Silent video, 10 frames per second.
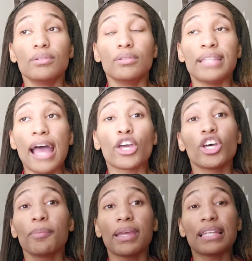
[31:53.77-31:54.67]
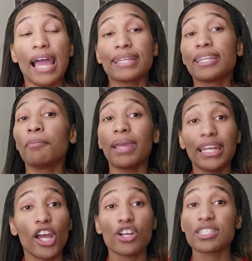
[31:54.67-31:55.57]
that could be like
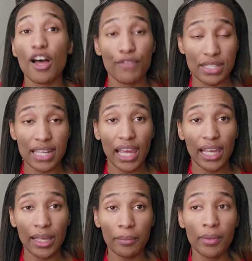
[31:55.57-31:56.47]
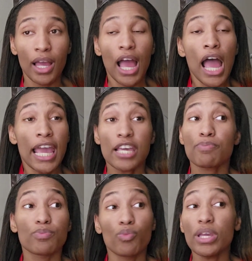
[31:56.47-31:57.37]
demeaning her self-esteem. He
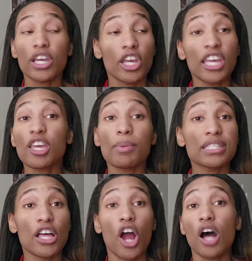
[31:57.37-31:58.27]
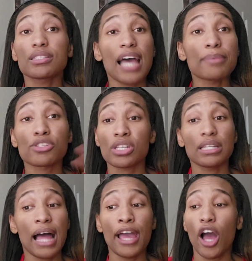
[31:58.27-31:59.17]
we could he could be telling her all types of shit
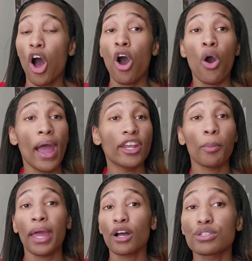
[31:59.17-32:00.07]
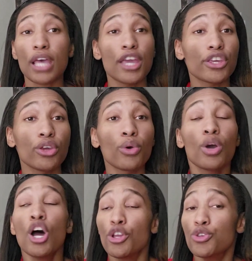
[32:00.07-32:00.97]
like, oh, ain't no man take you.
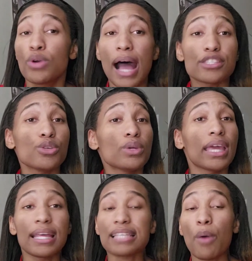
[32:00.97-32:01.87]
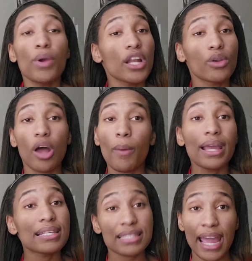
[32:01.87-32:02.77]
You got two kids. Like, we don't know what
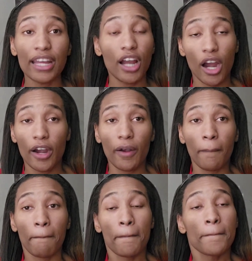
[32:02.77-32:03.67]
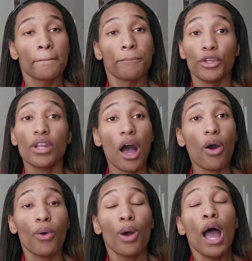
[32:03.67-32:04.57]
he's saying to her. You
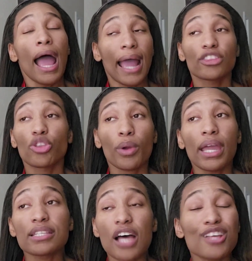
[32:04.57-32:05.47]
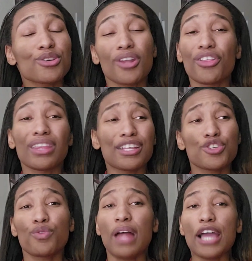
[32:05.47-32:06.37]
know? And three, it's also another thing
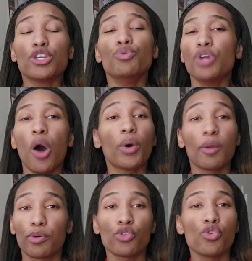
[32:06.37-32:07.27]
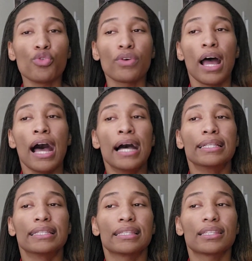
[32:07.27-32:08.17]
too, like you don't want to prove
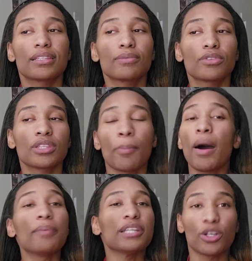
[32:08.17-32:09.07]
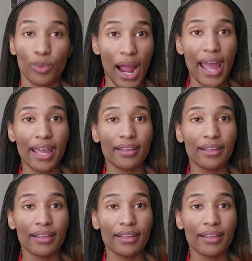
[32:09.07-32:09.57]
the public right.